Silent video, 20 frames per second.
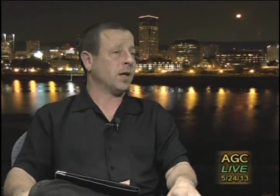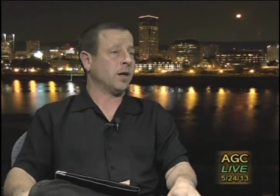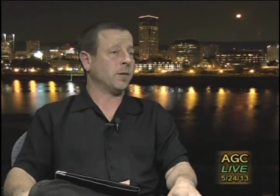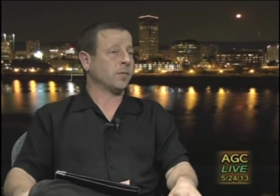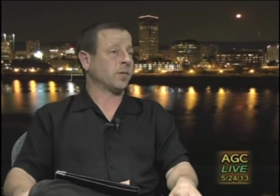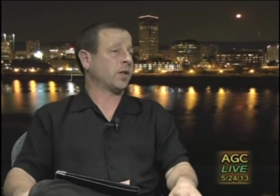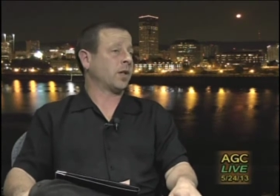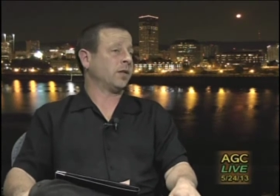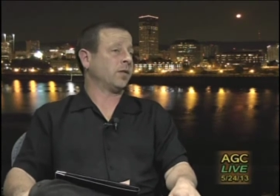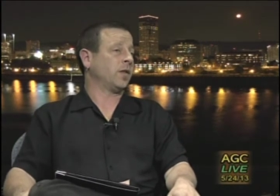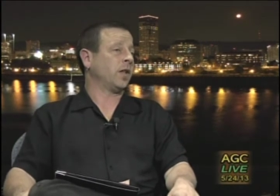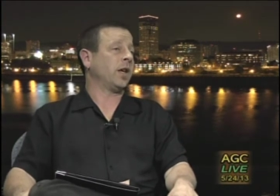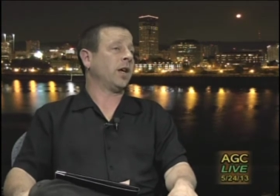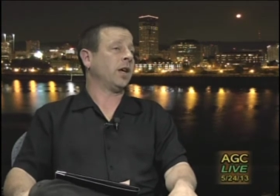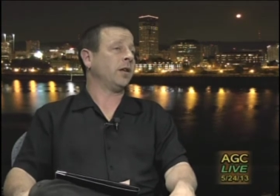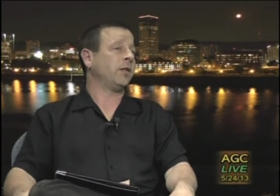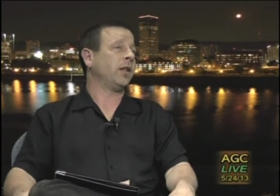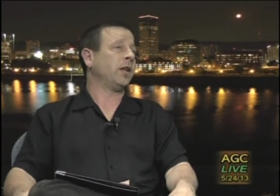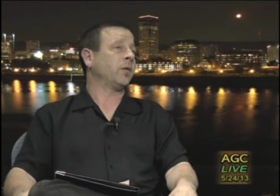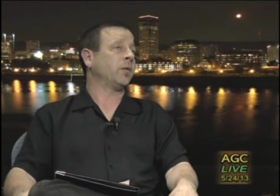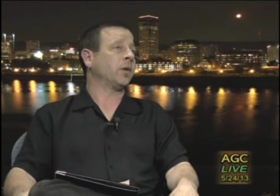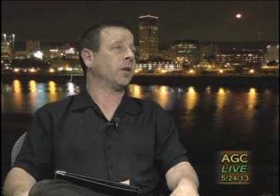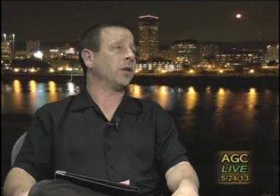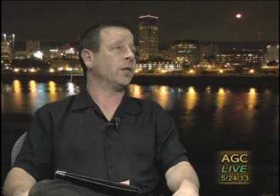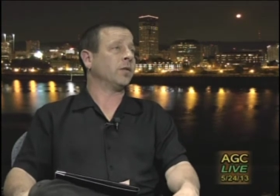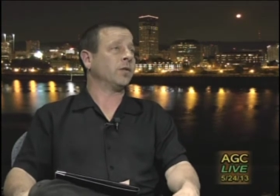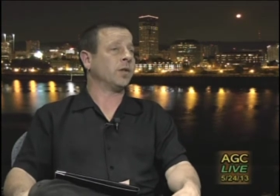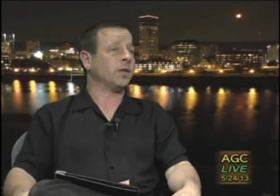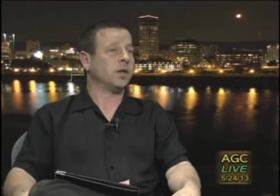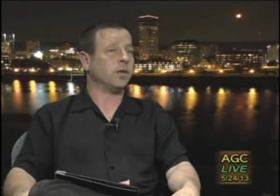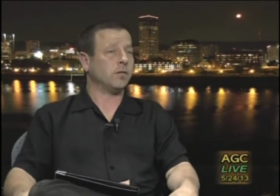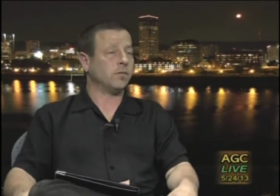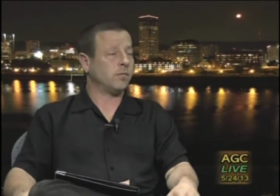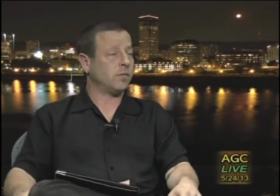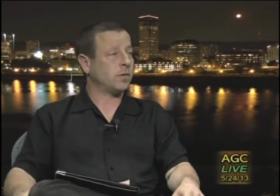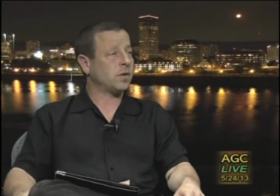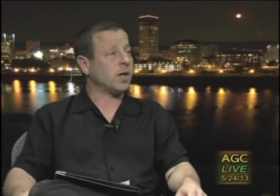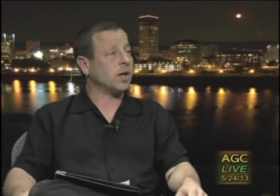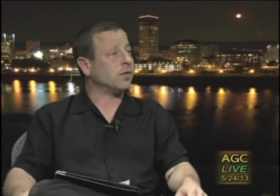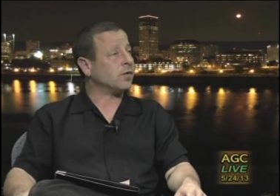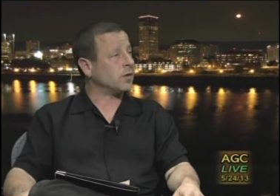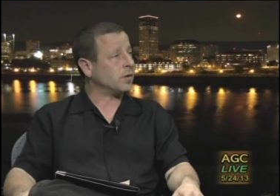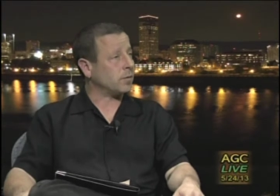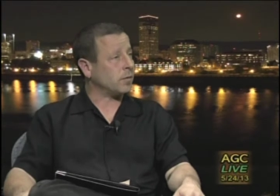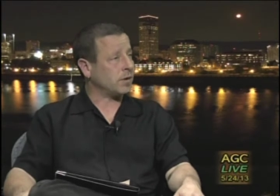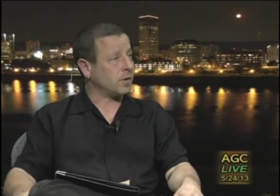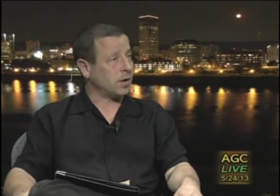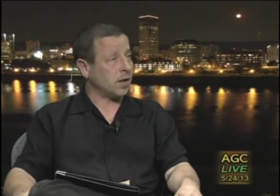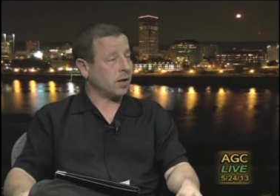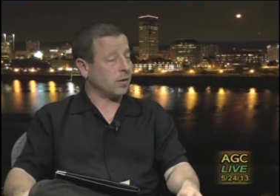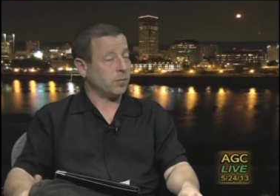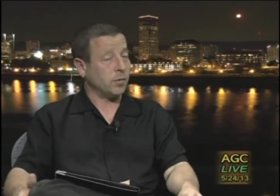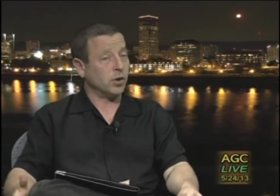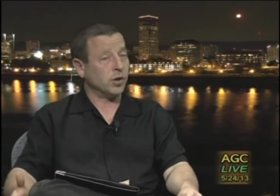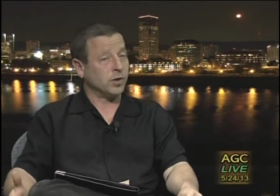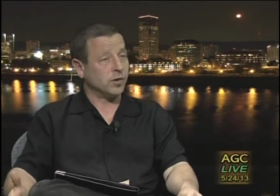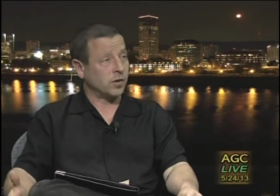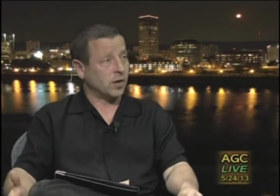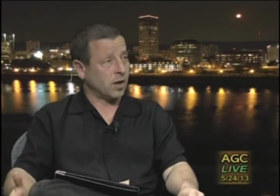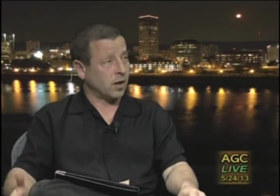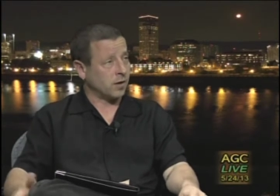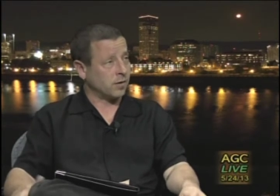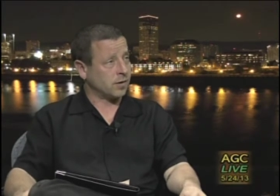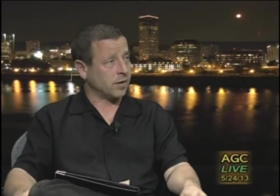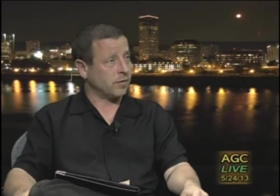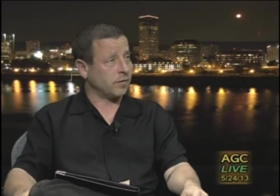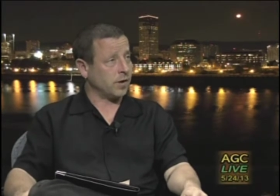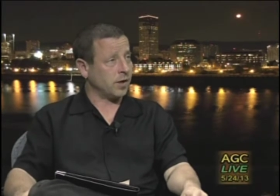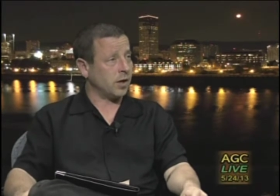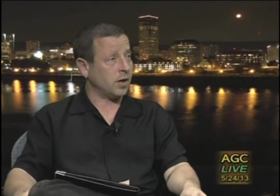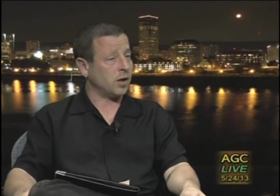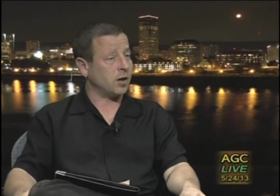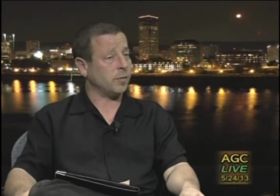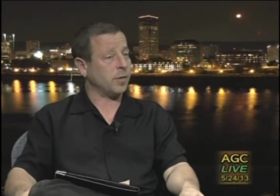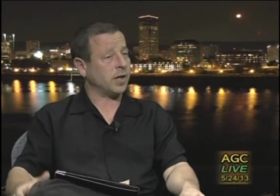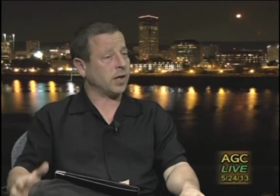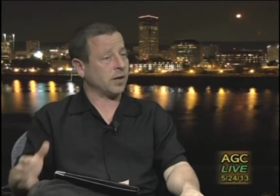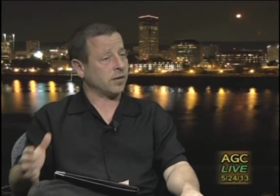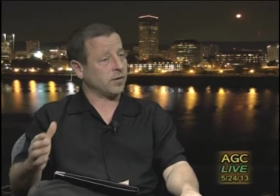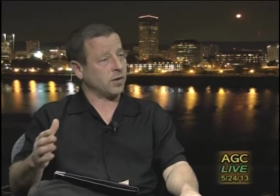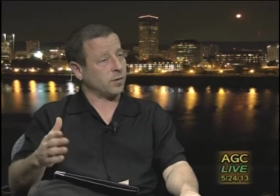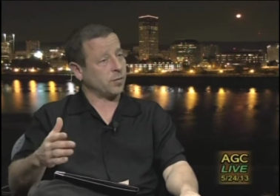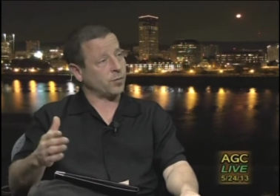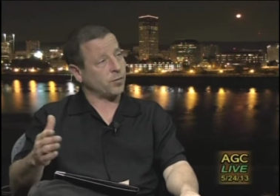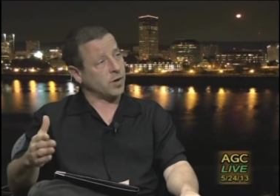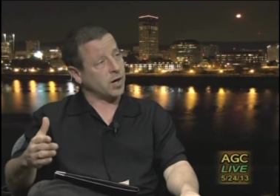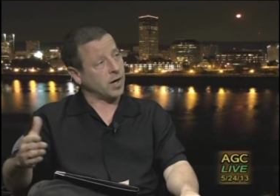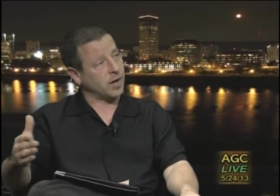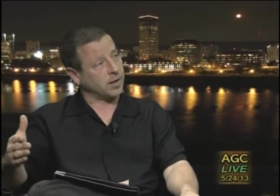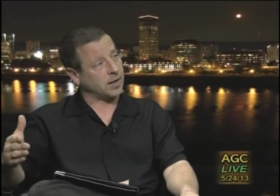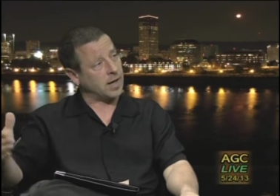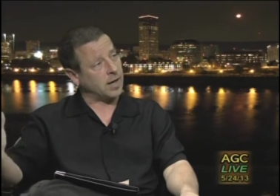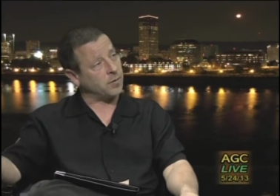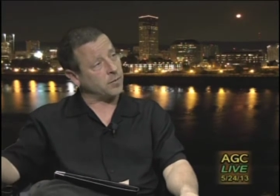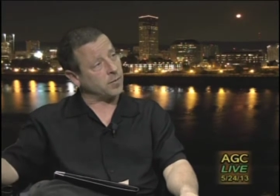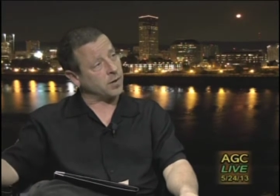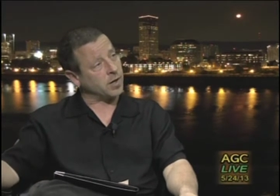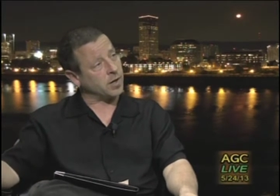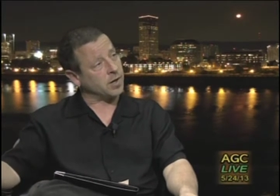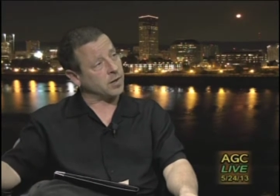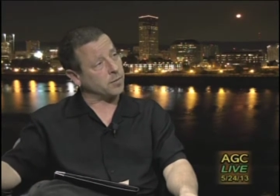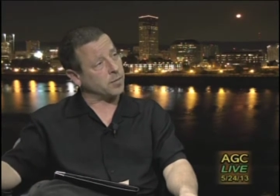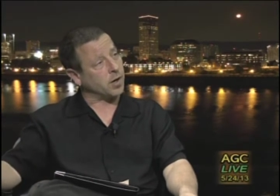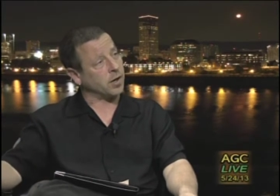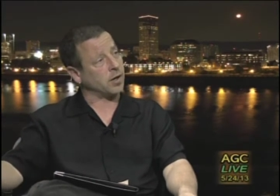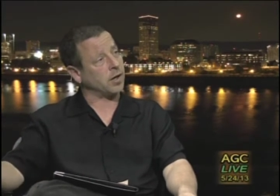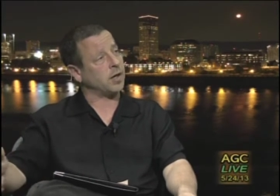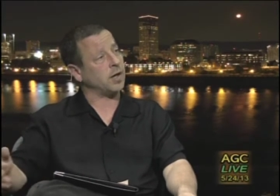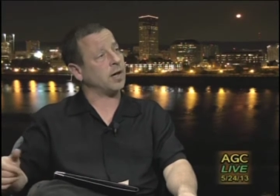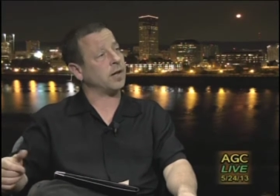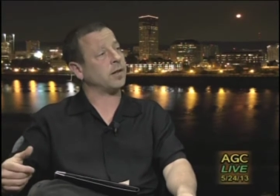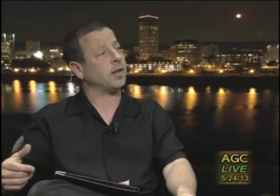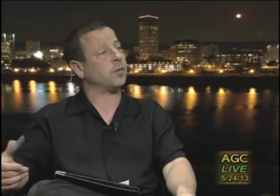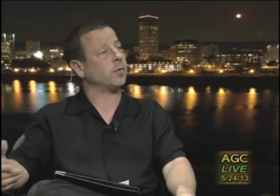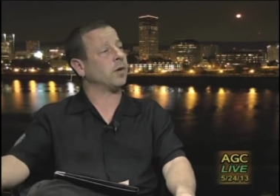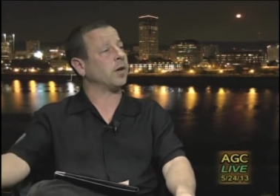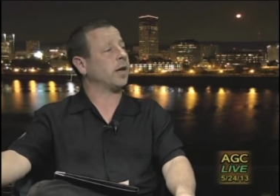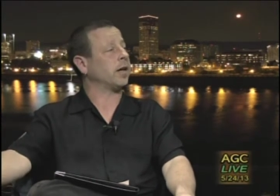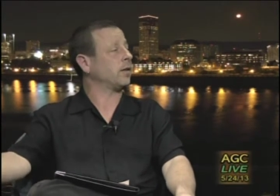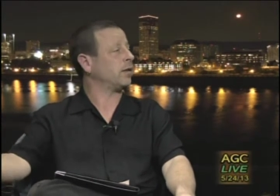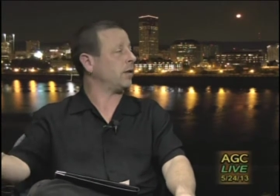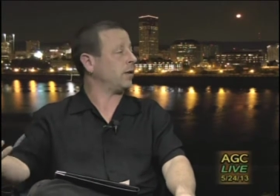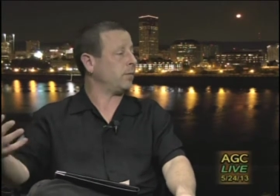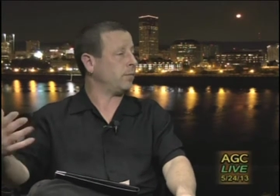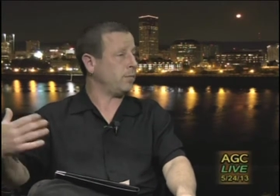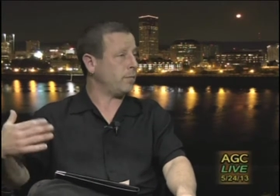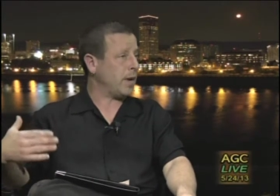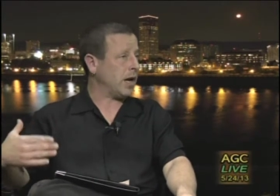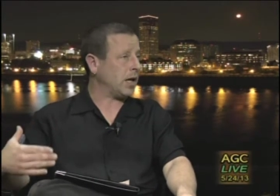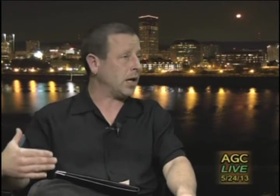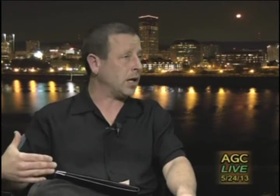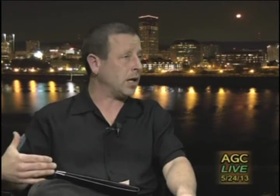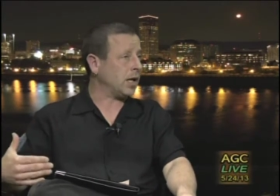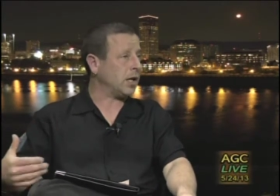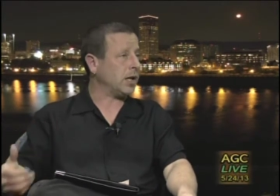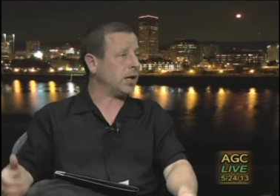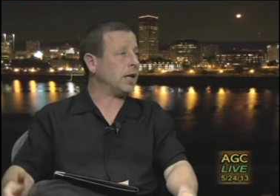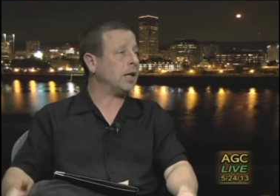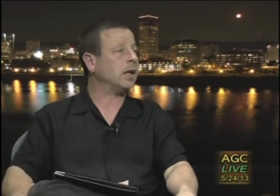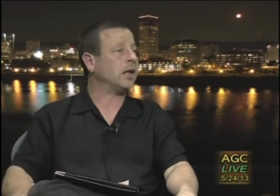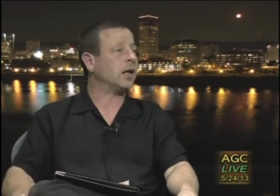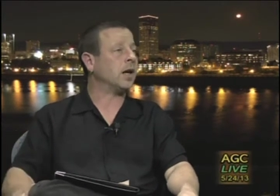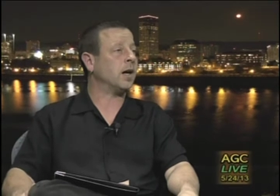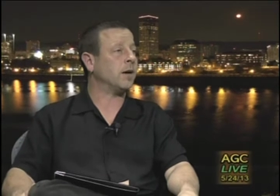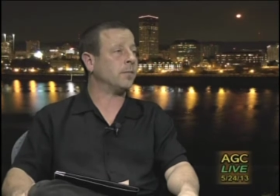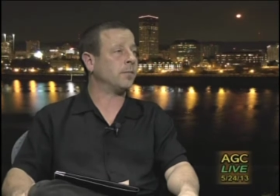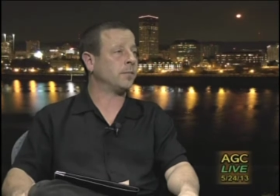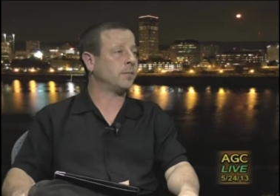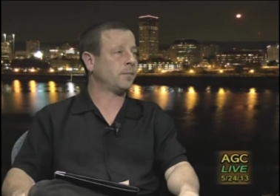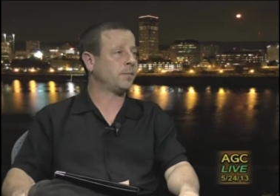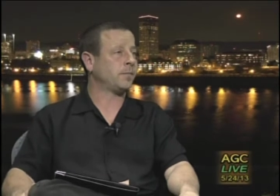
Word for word: because um, they, they were losing tons of uh, millions of dollars every year because their product hadn't been on the market yet they weren't actually making any income